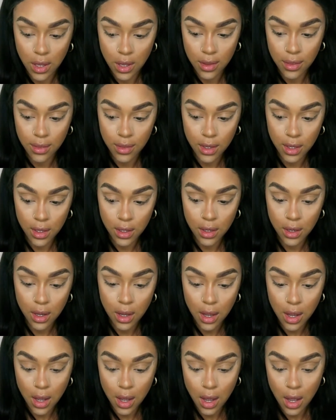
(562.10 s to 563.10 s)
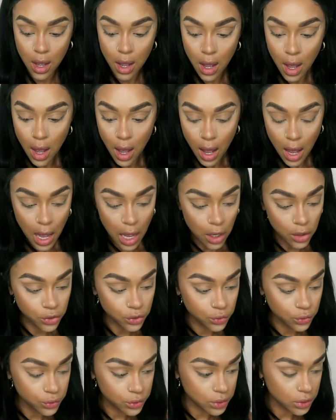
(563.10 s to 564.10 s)
And then I'll
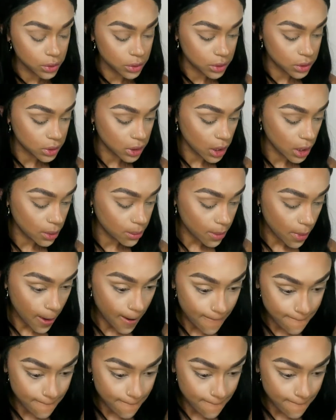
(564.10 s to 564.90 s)
use the same